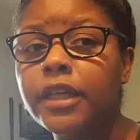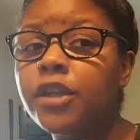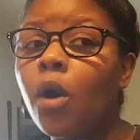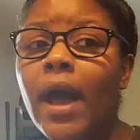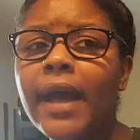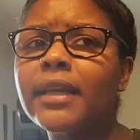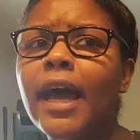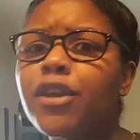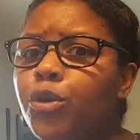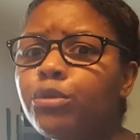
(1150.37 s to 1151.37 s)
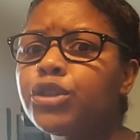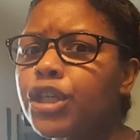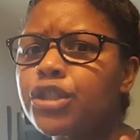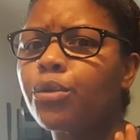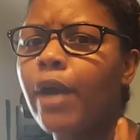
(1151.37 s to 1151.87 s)
And don't act like you
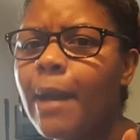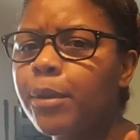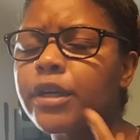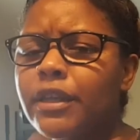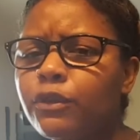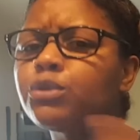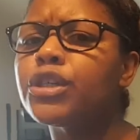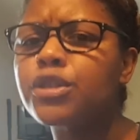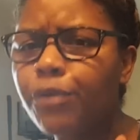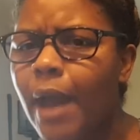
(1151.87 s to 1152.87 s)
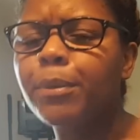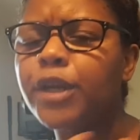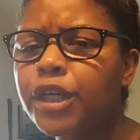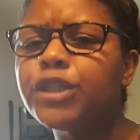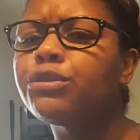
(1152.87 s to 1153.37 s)
just a rapper, because if you just a rapper,
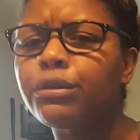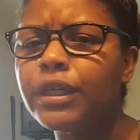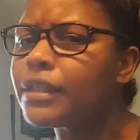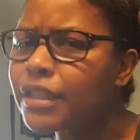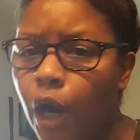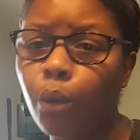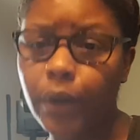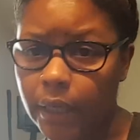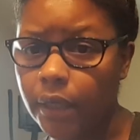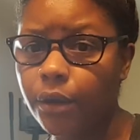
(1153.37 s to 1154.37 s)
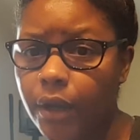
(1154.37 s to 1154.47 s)
nigga, you don't need to sell weed.